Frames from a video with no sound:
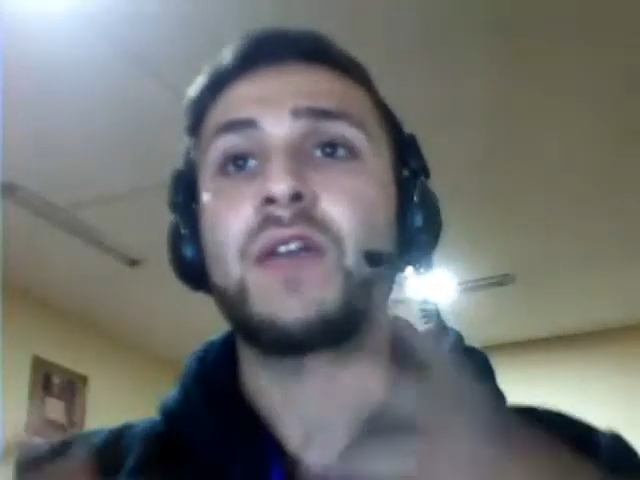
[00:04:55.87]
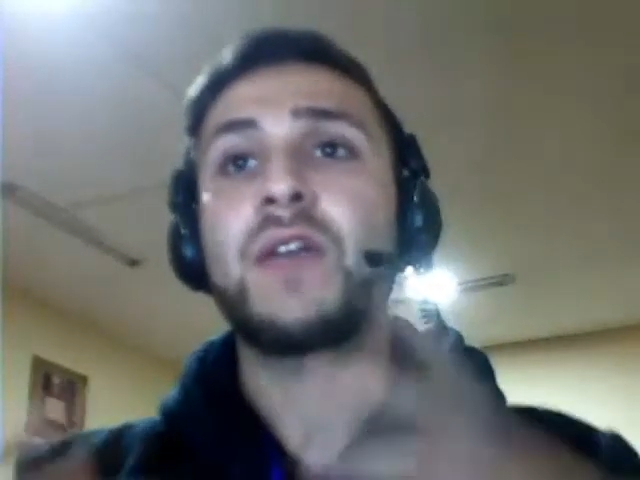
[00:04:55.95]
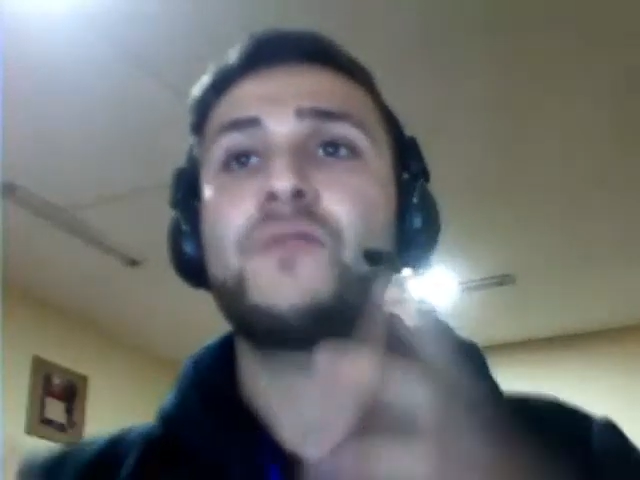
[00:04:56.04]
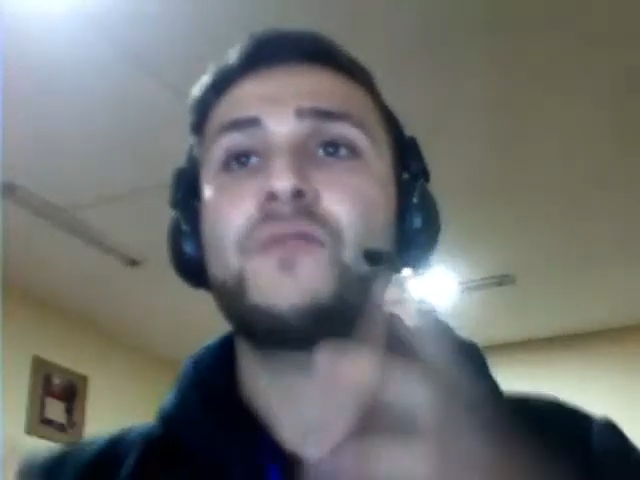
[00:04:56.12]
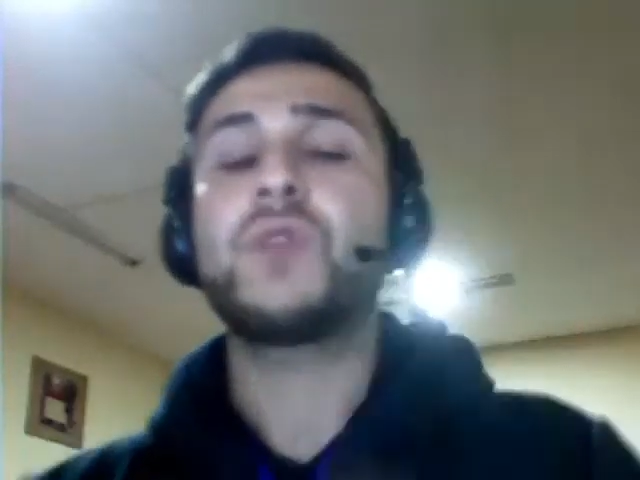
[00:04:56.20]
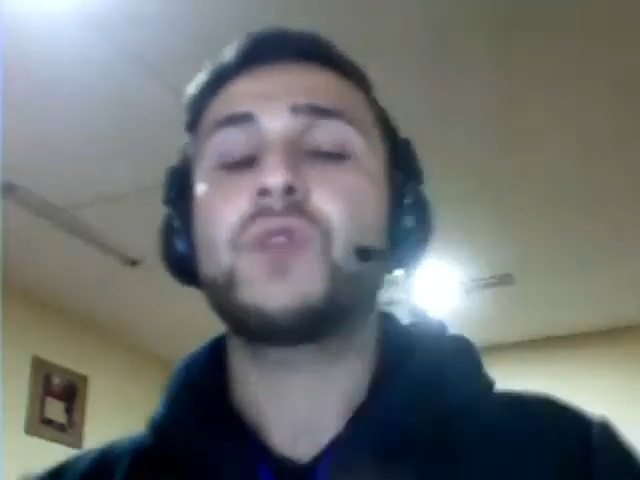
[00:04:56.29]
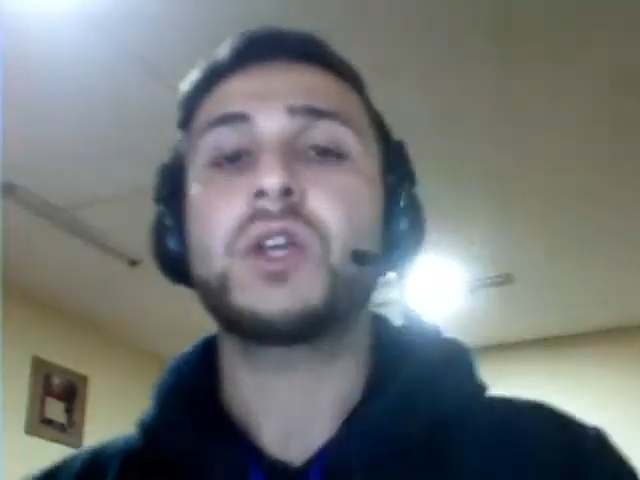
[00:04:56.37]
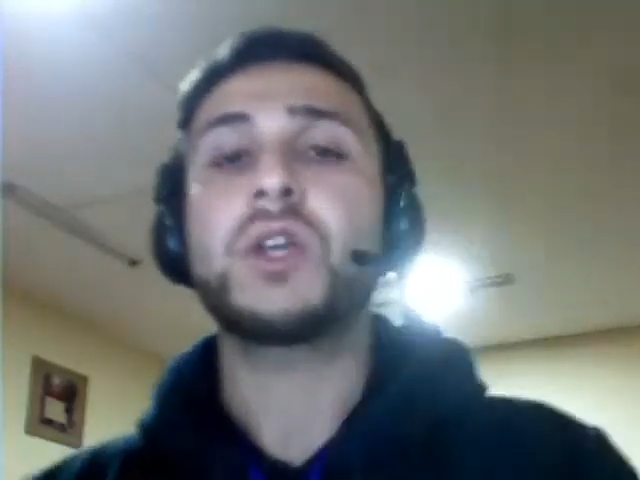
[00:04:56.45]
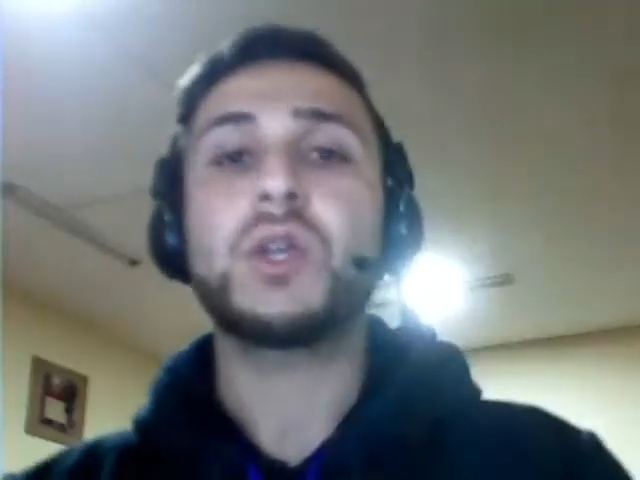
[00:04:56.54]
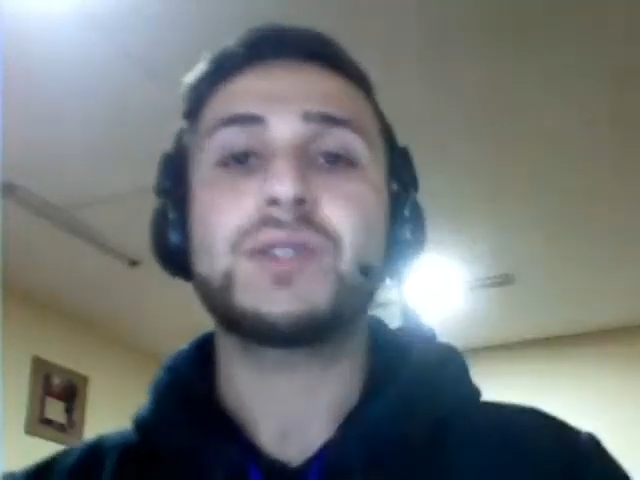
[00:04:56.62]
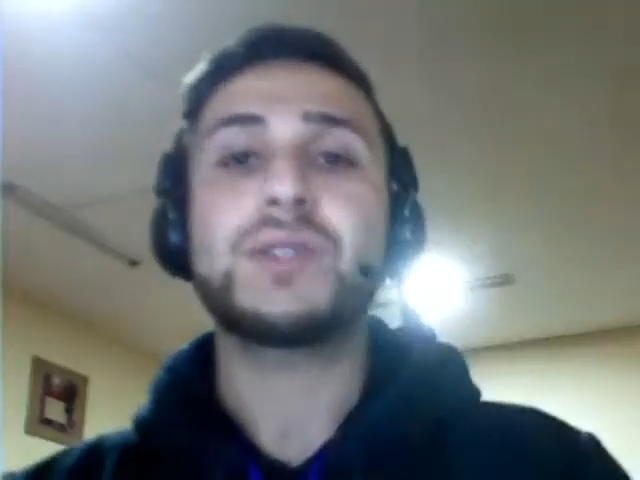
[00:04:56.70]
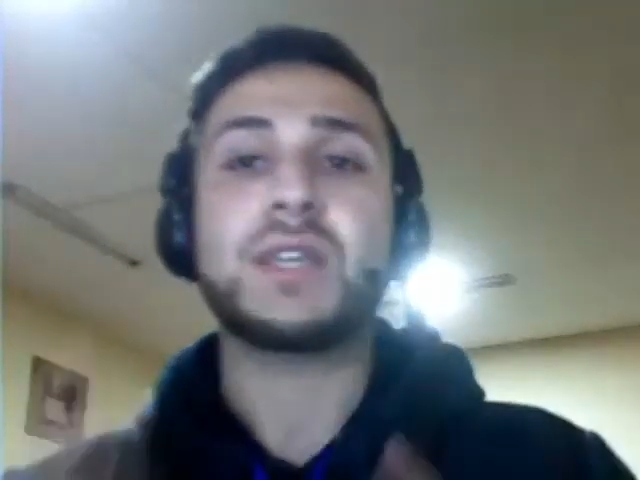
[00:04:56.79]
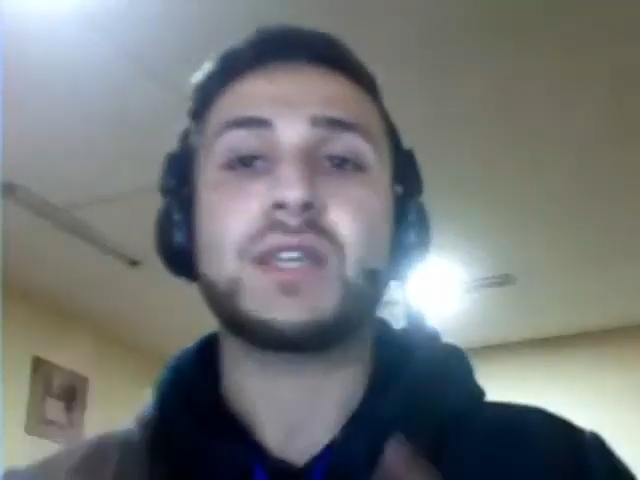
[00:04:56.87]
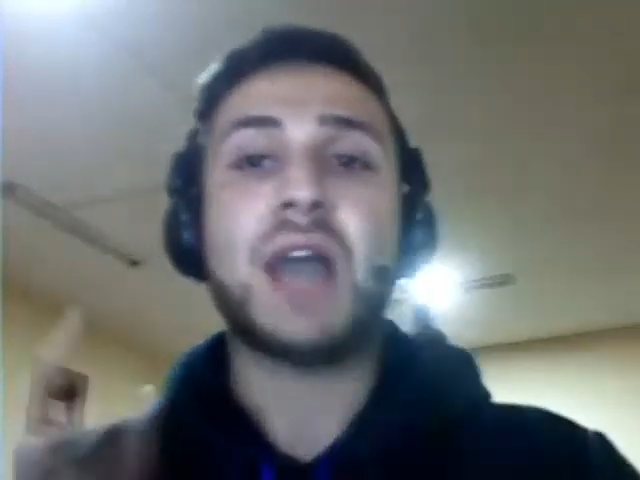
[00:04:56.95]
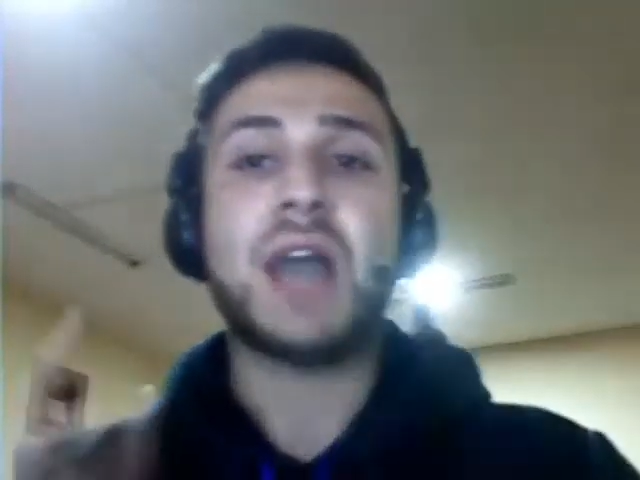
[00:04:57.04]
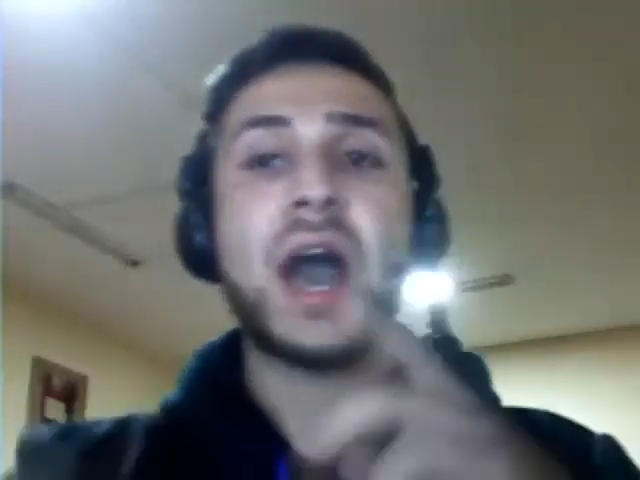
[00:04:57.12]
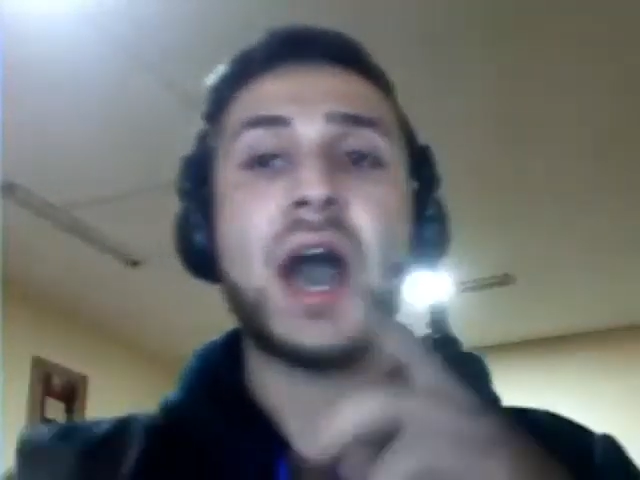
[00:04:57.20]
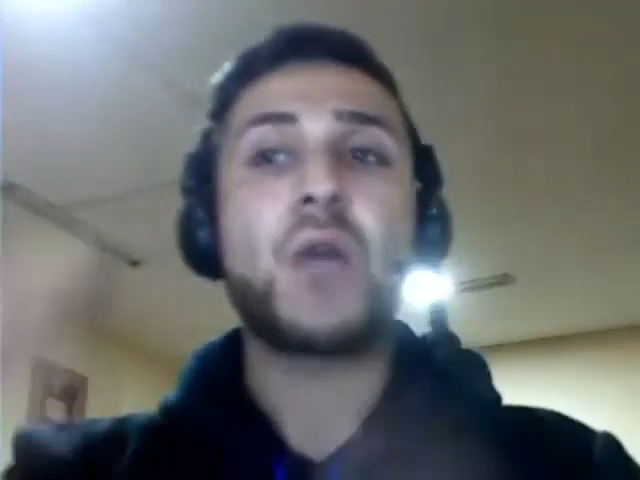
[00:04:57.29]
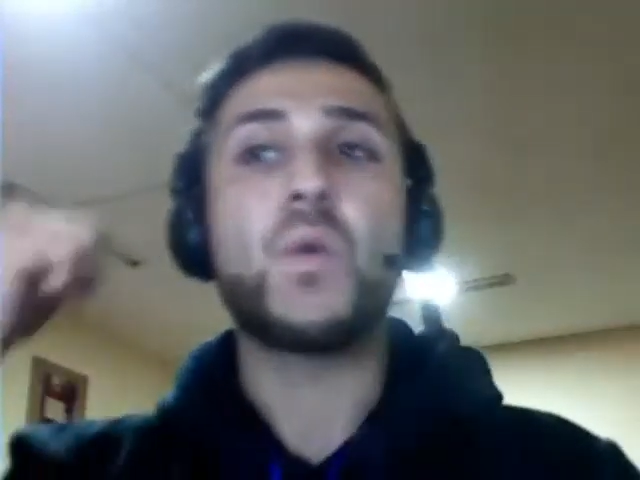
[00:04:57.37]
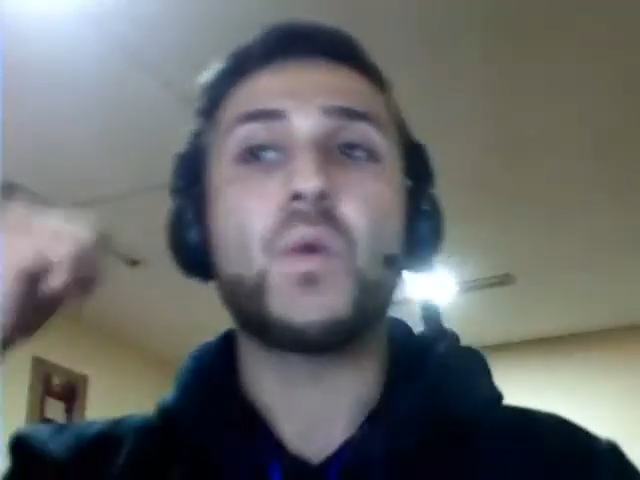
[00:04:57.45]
So in here, if we're